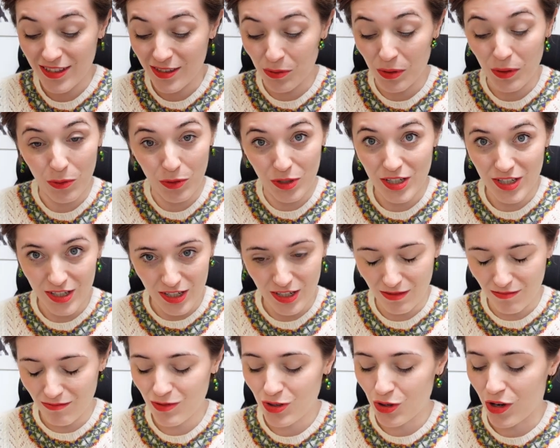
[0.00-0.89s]
So I wanted
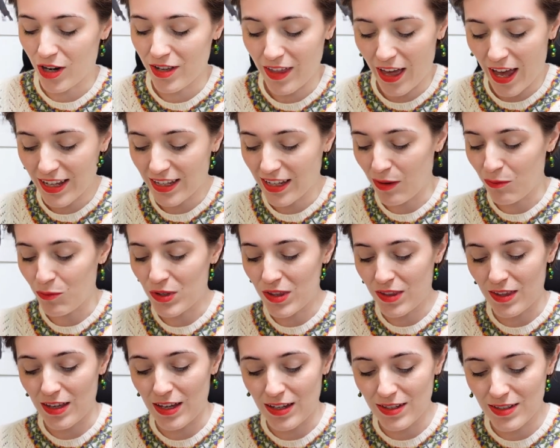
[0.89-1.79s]
to try that again
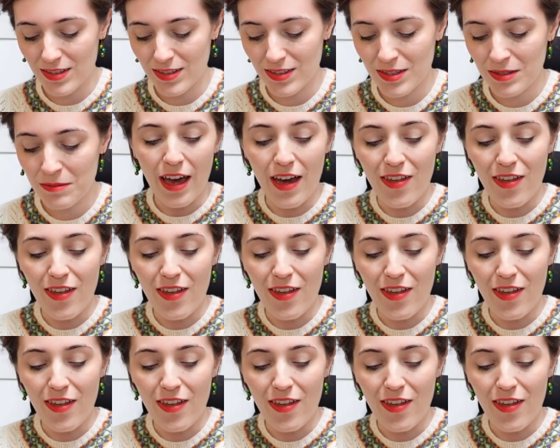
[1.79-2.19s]
with this.